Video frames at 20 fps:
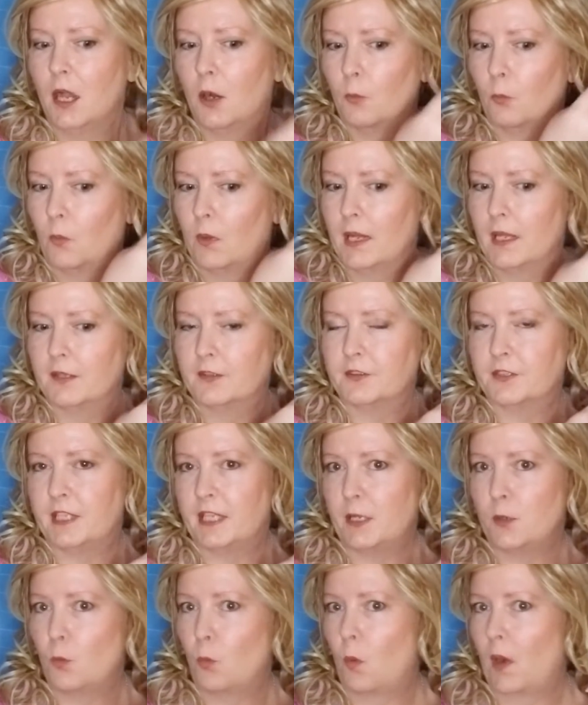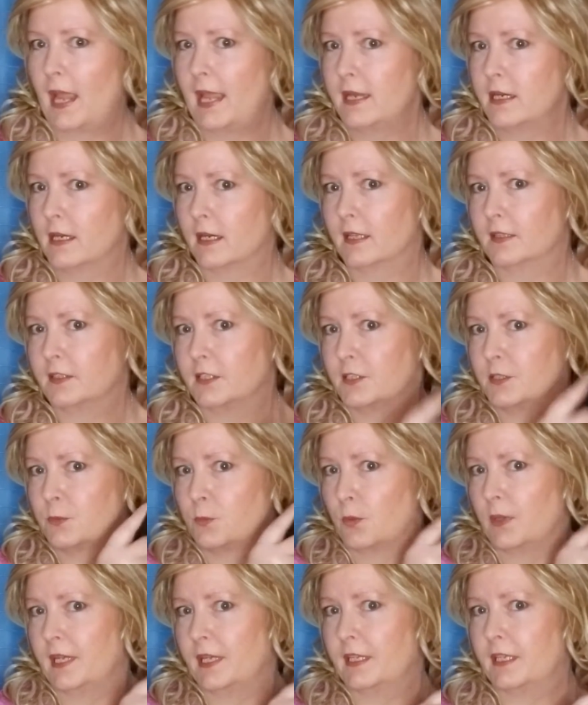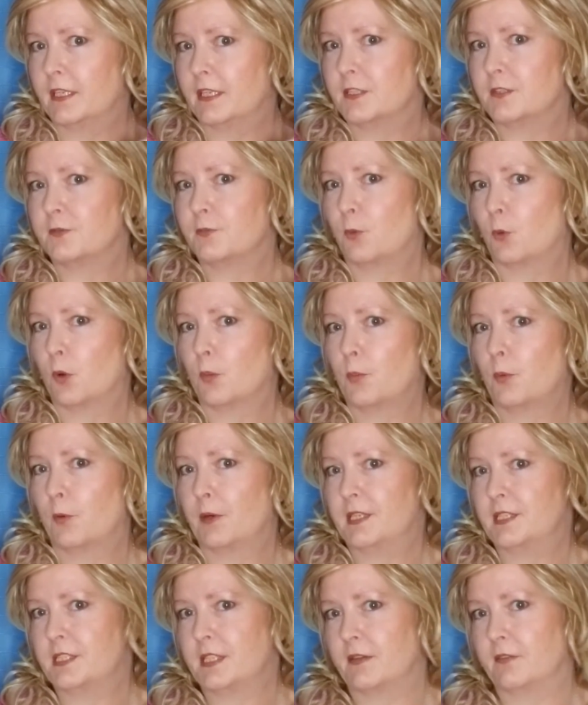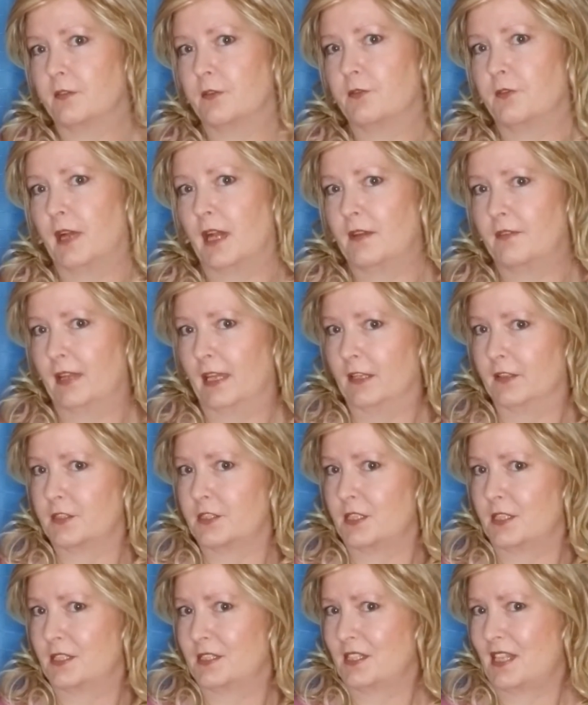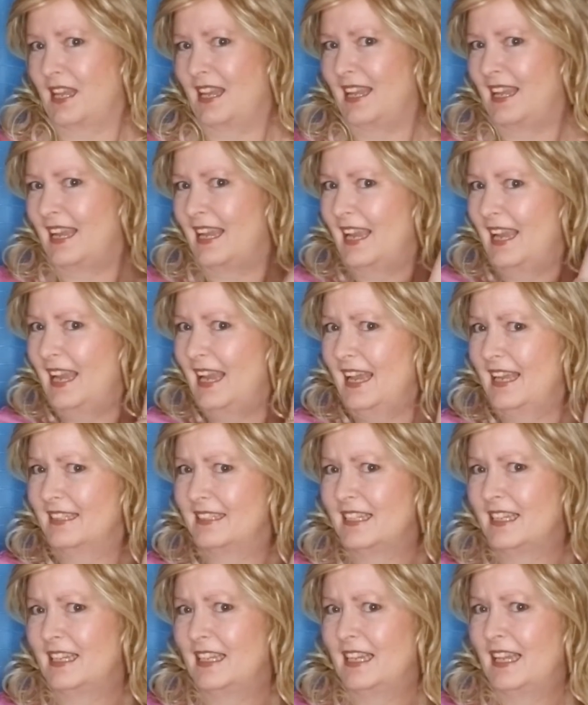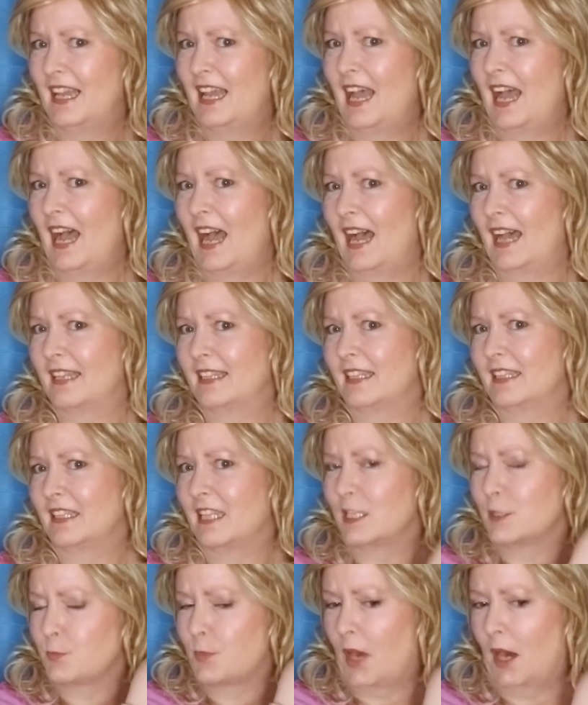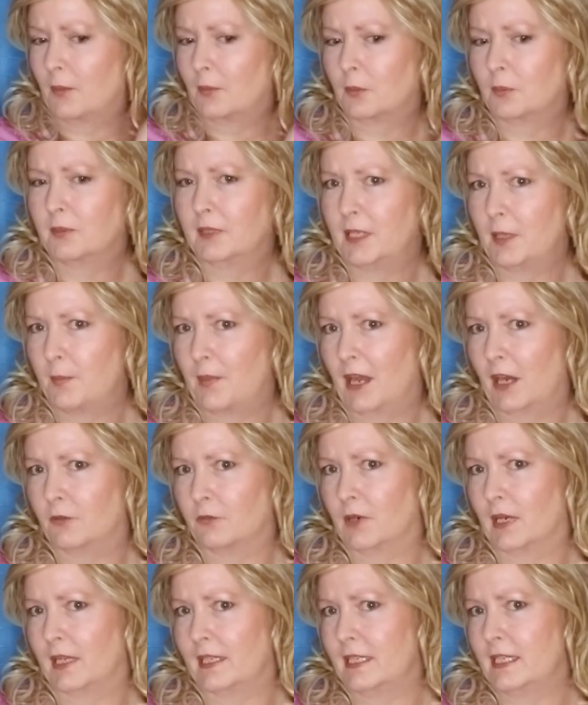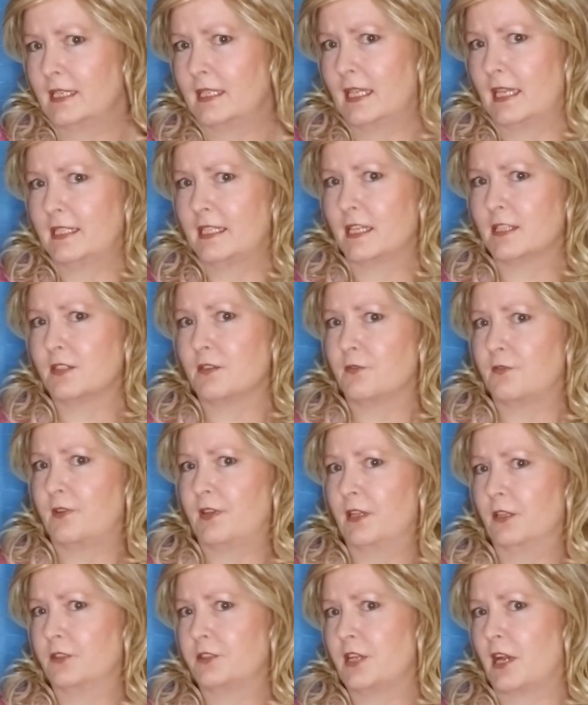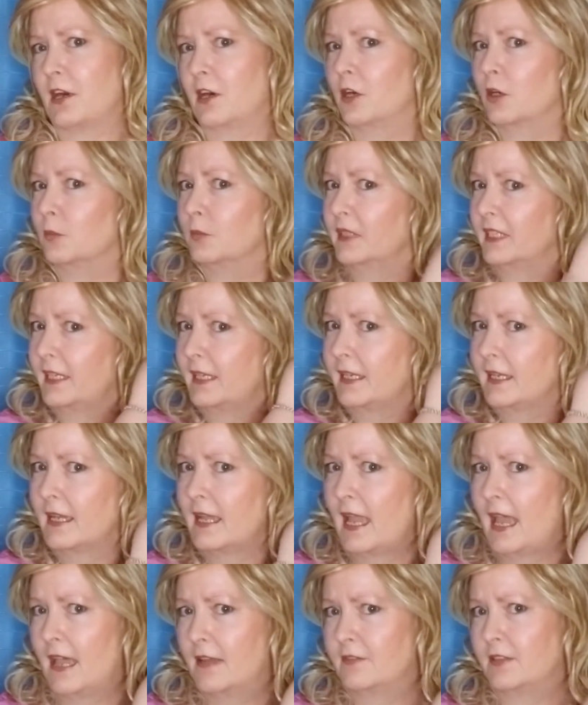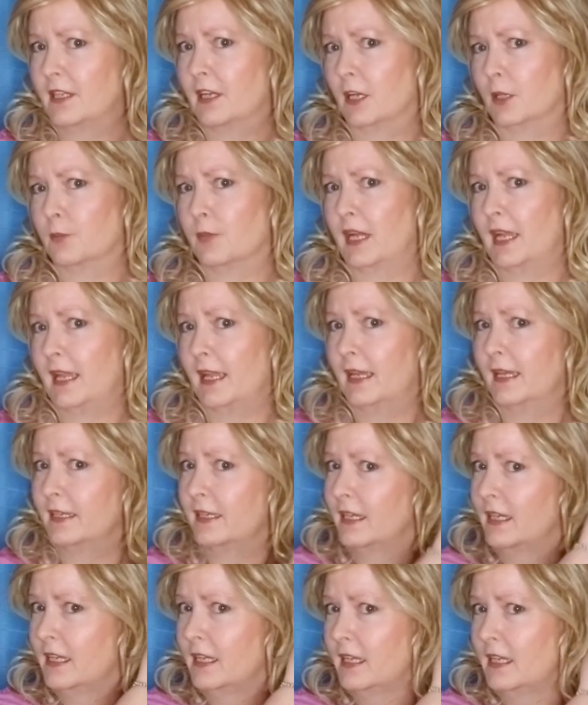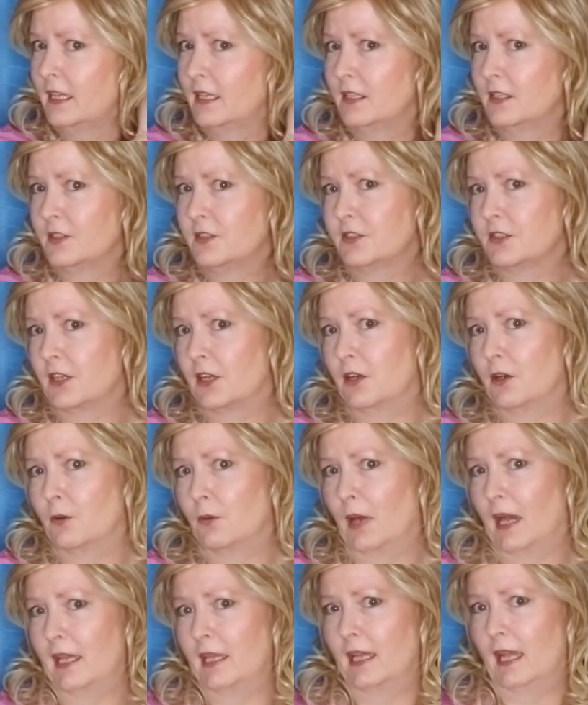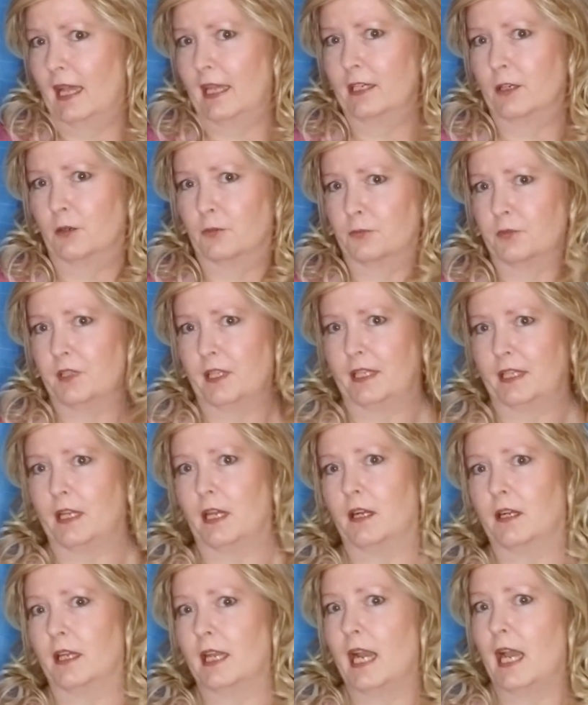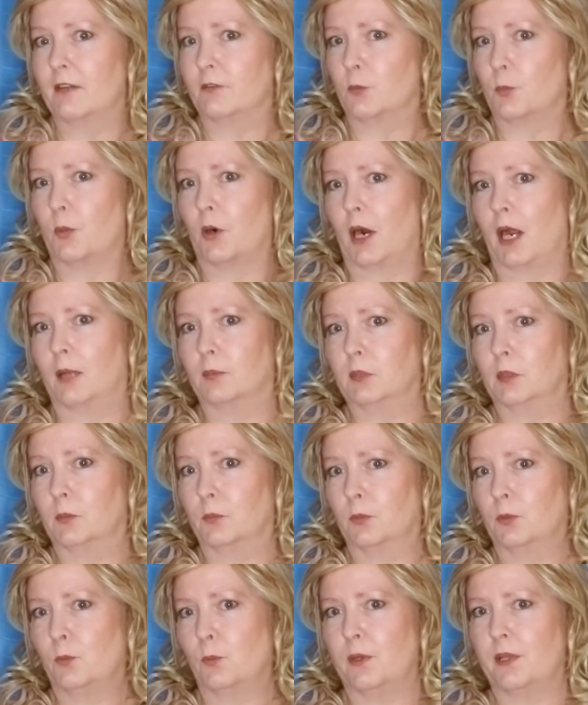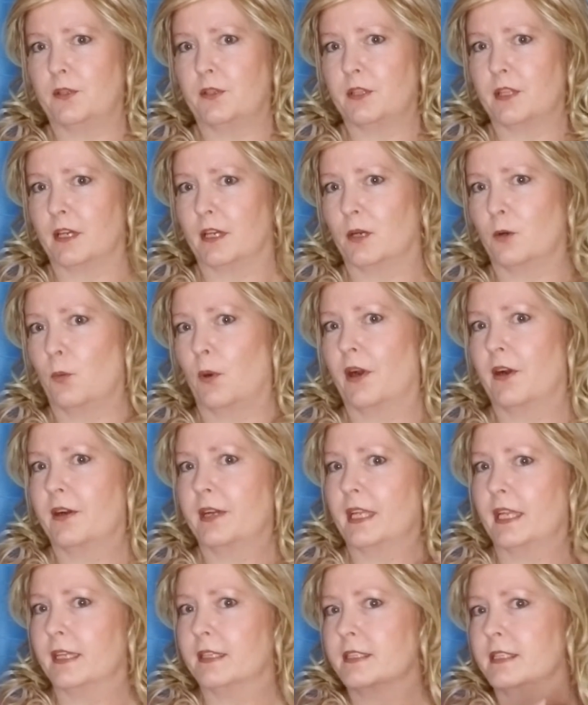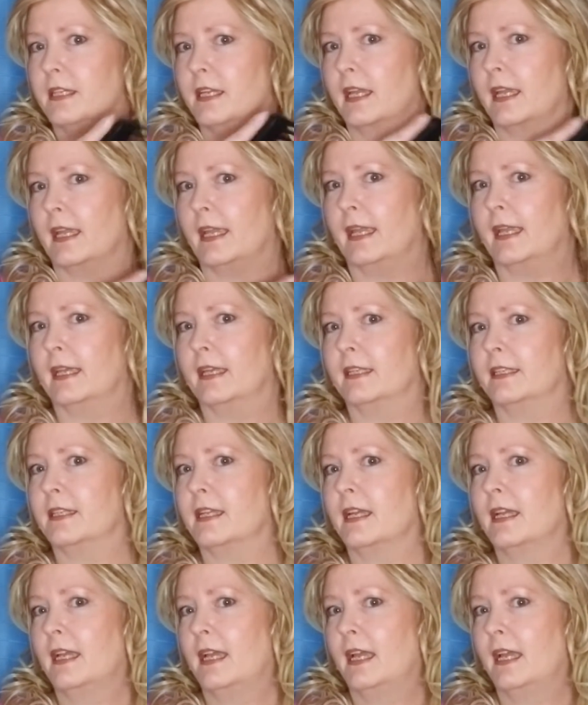Well, the weight on this wig is 4.75 ounces, and I think that's probably about right. It doesn't feel terribly heavy on my head, so I don't think I'm going to have a problem with wearing it, and